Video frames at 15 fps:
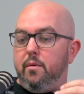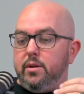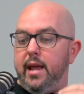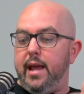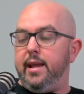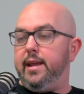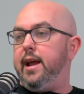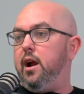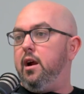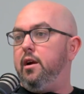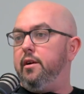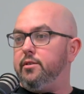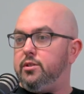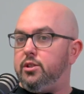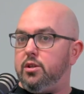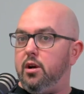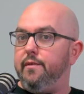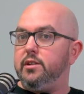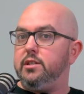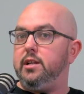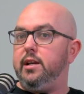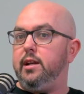taking care and
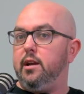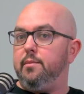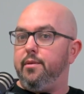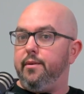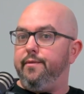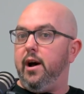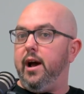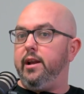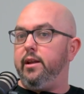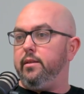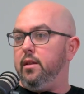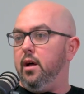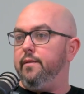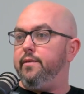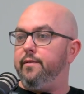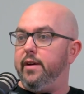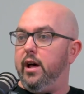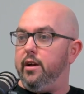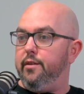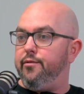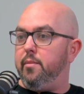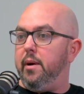servicing and providing love and
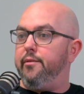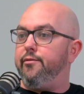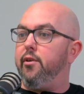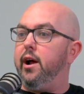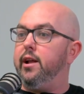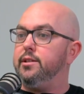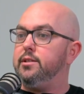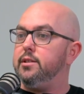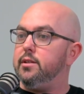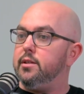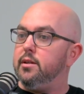value for my friends.